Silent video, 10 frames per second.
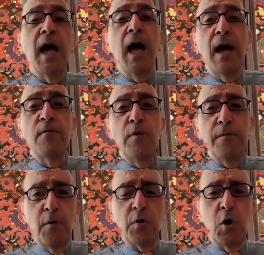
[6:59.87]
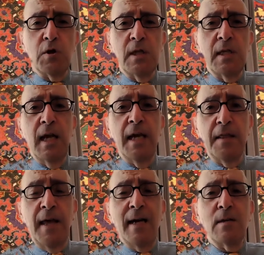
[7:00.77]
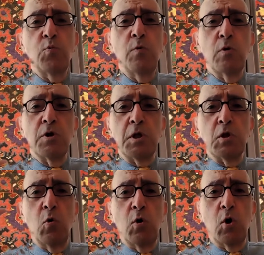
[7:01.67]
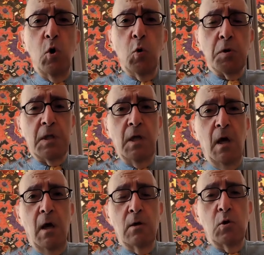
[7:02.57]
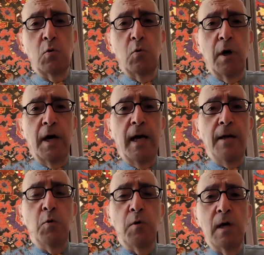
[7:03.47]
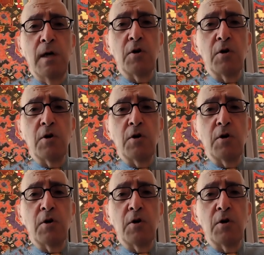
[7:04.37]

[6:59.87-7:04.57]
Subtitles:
Have we forgotten that? We were so close to a nuclear